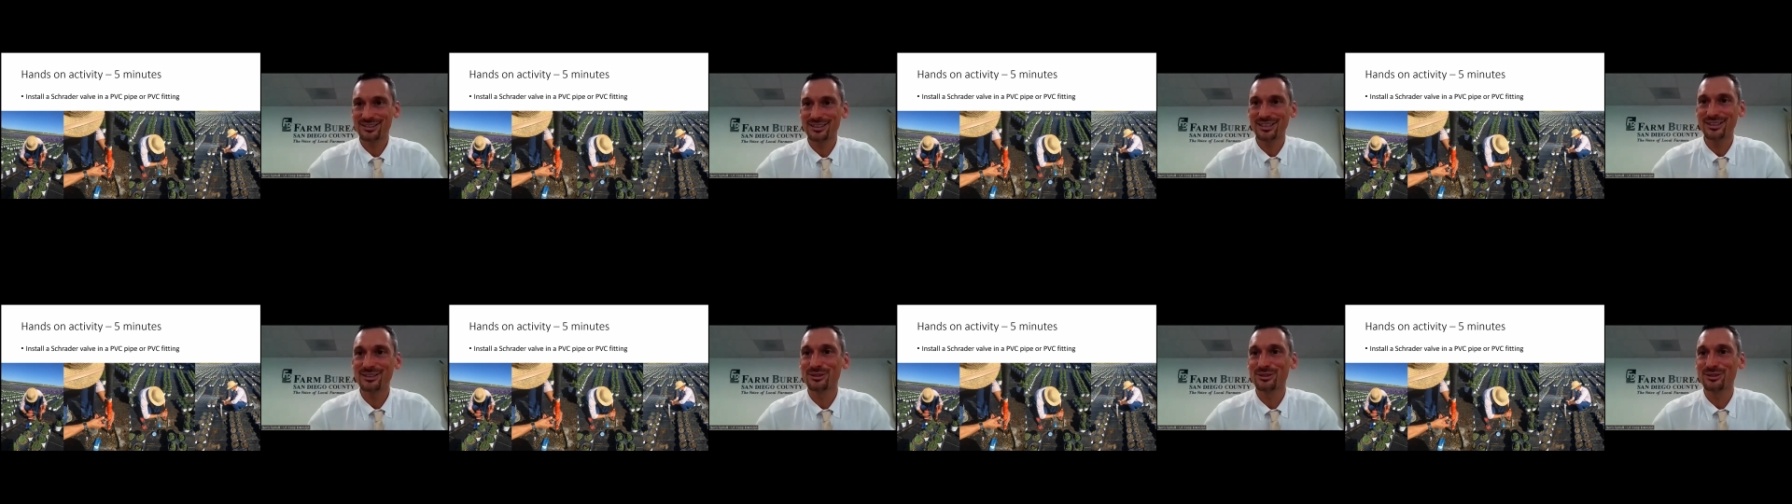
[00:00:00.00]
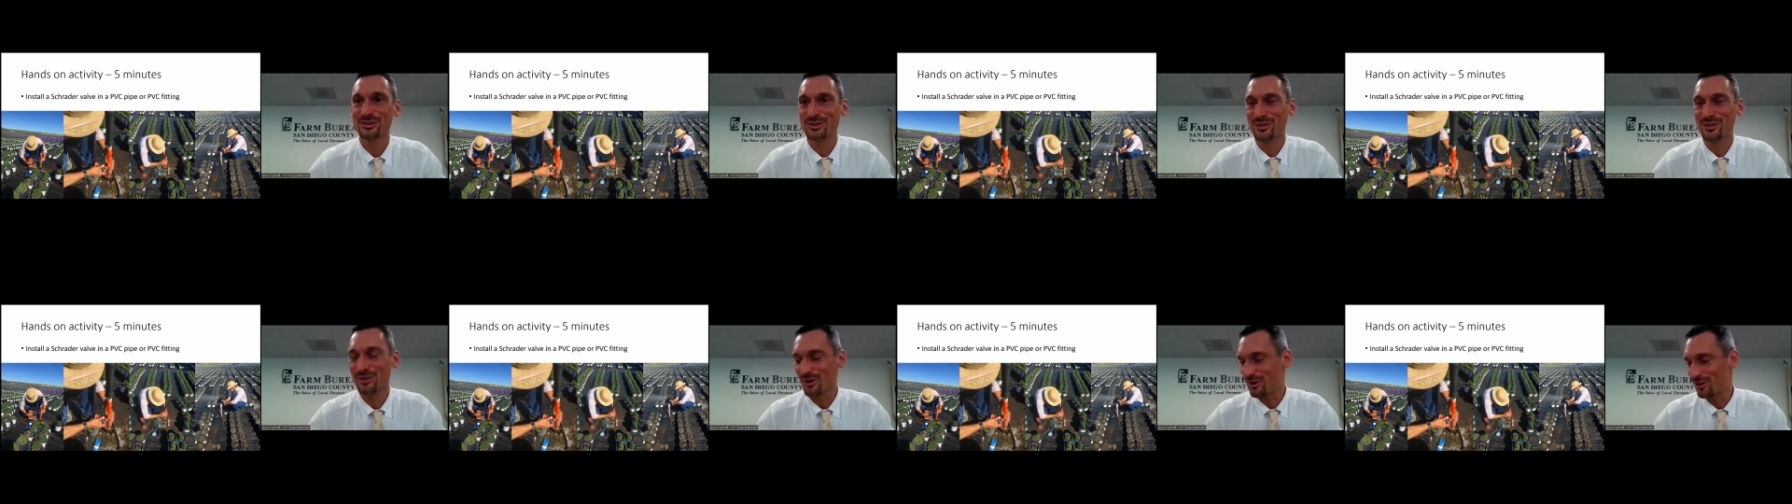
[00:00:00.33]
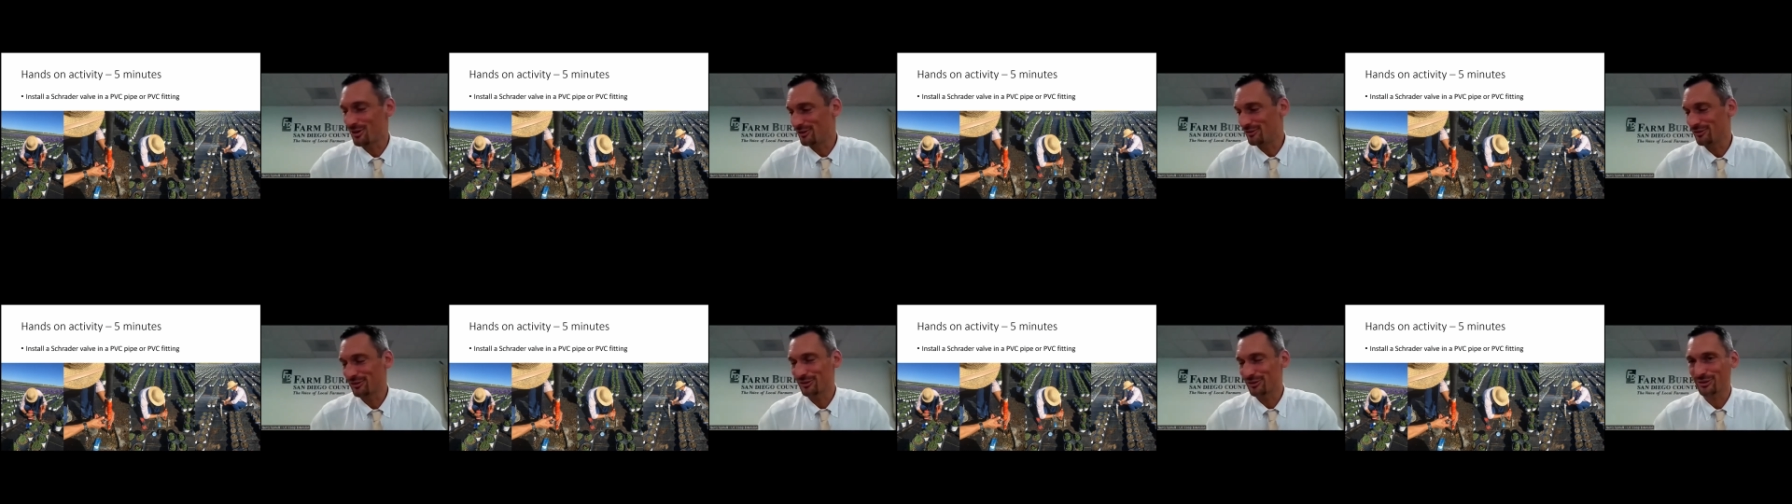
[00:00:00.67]
citrus
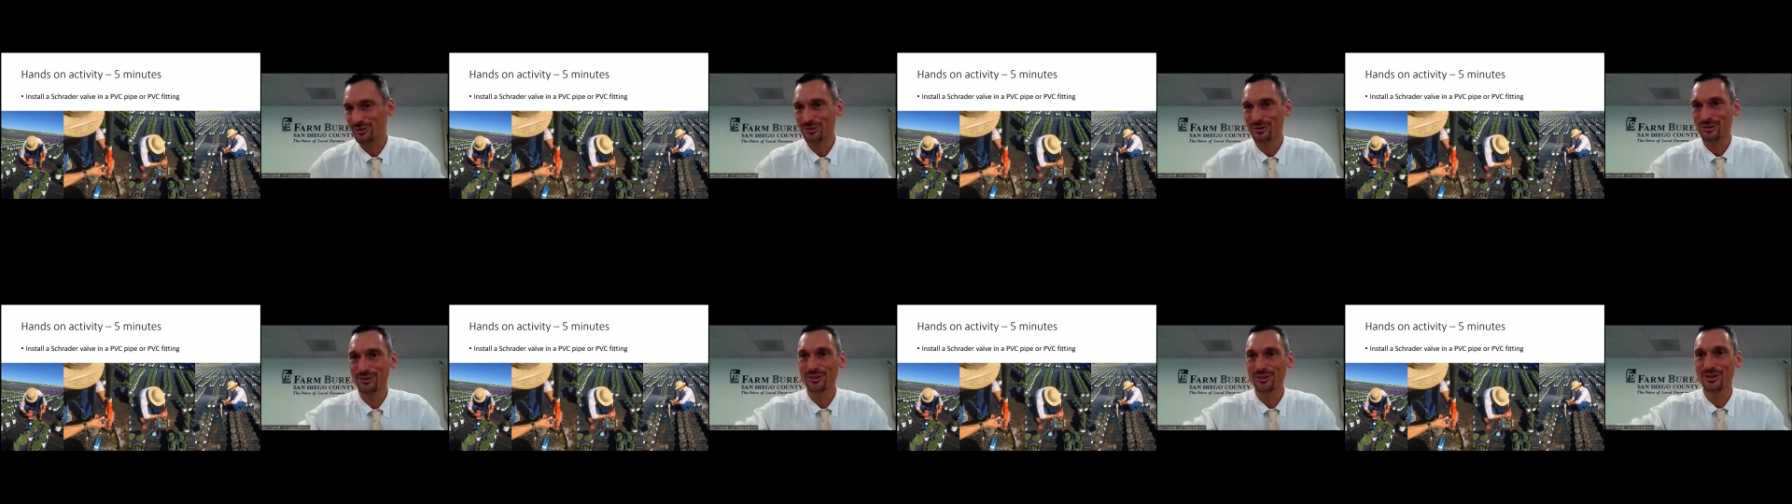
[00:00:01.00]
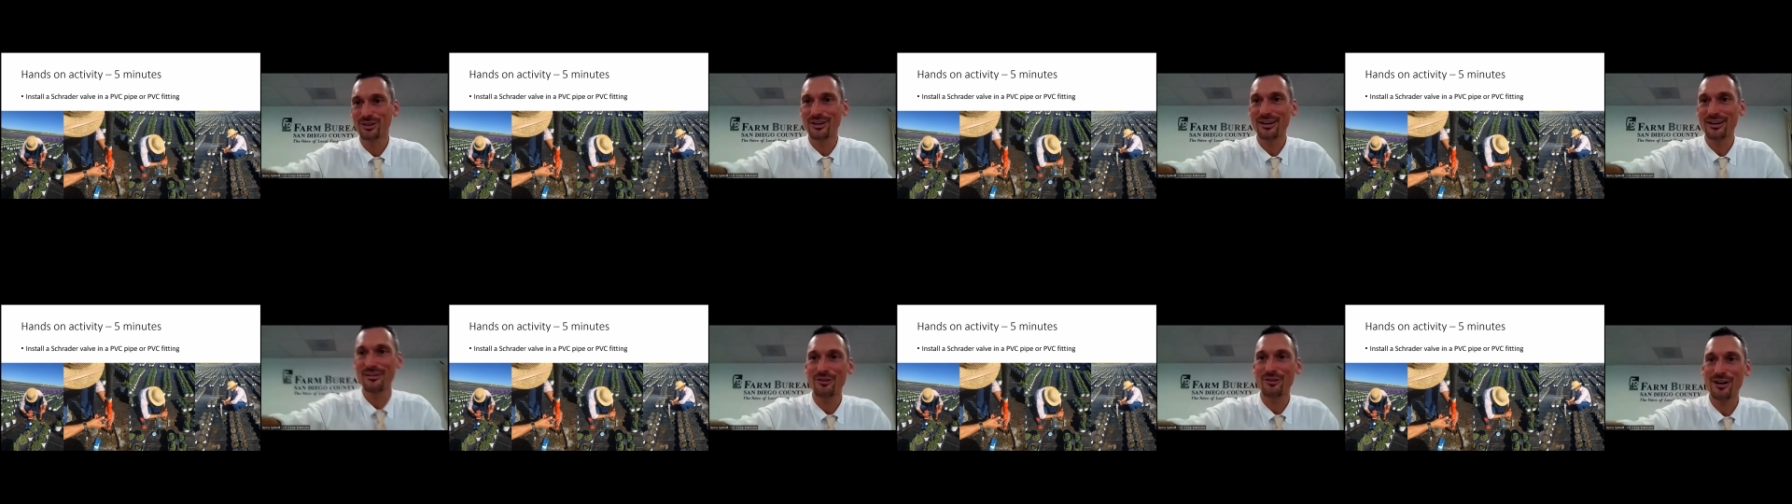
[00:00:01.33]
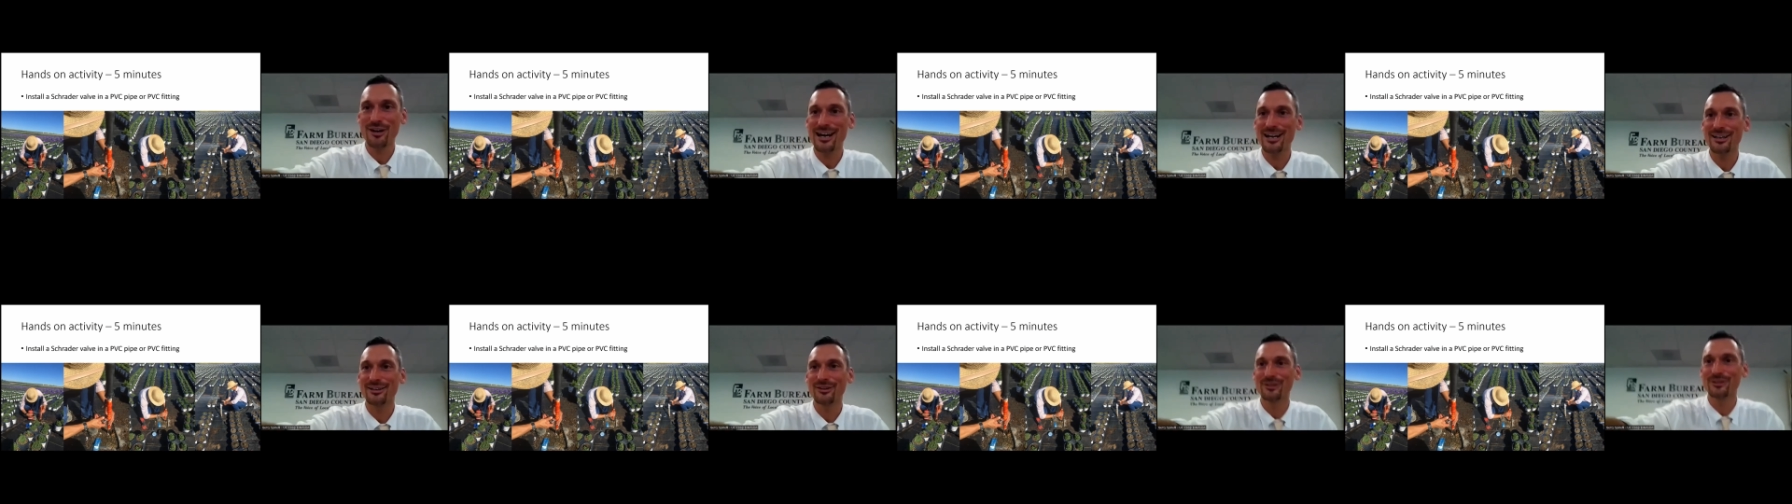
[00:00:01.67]
grove or to your
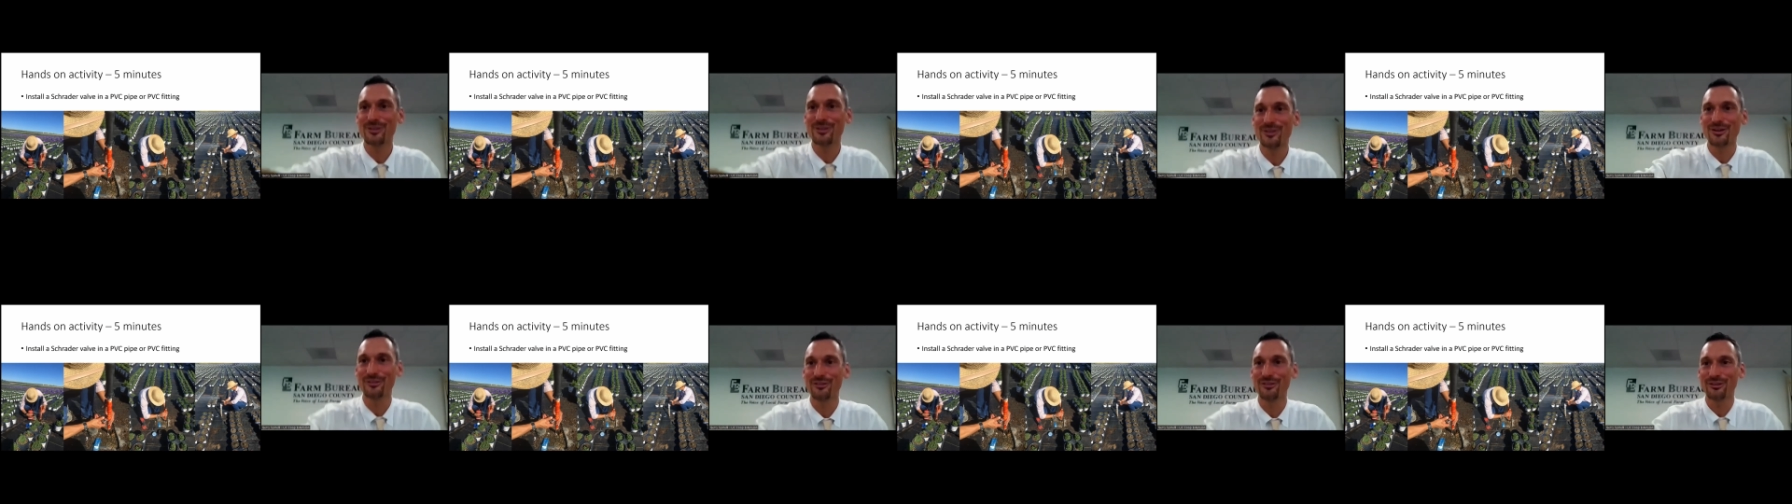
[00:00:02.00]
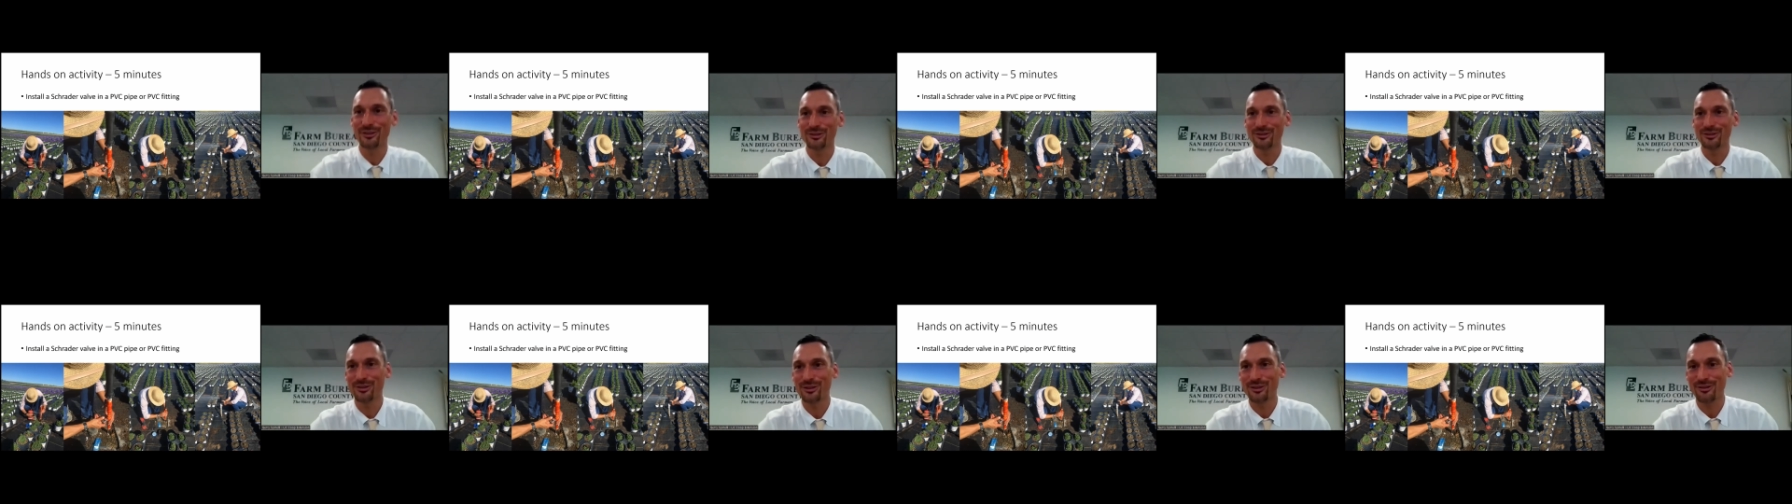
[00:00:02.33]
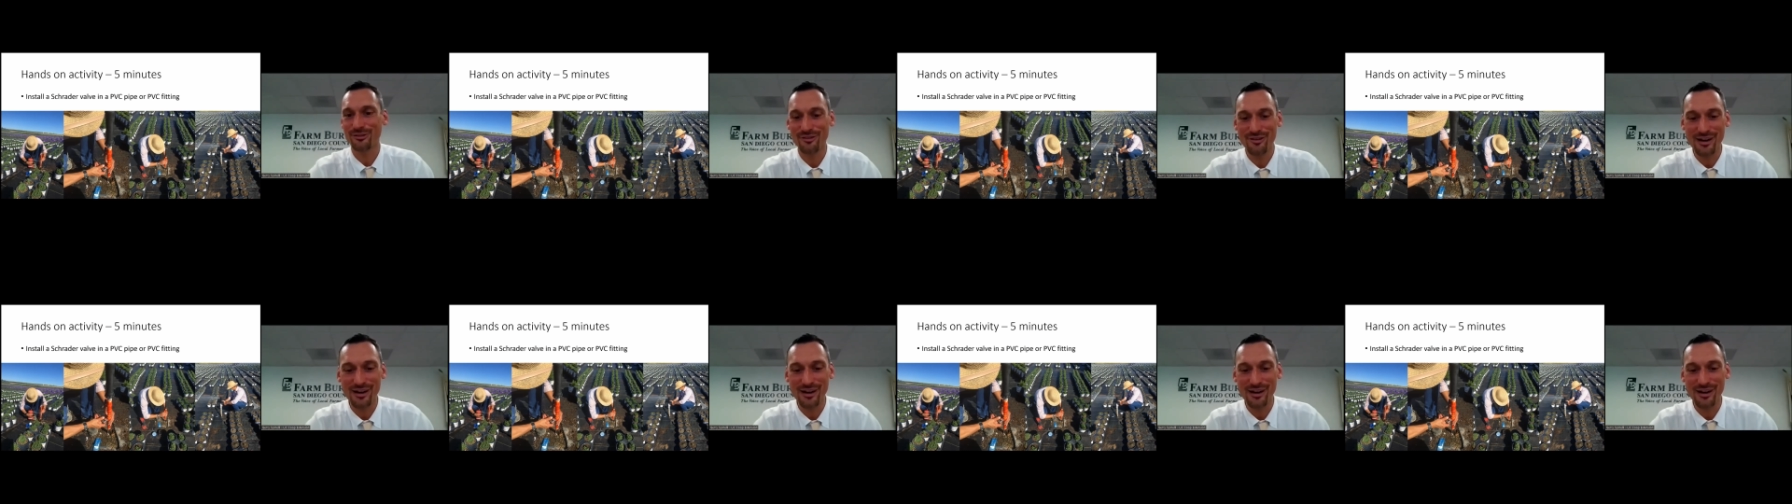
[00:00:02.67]
avocado grove or to your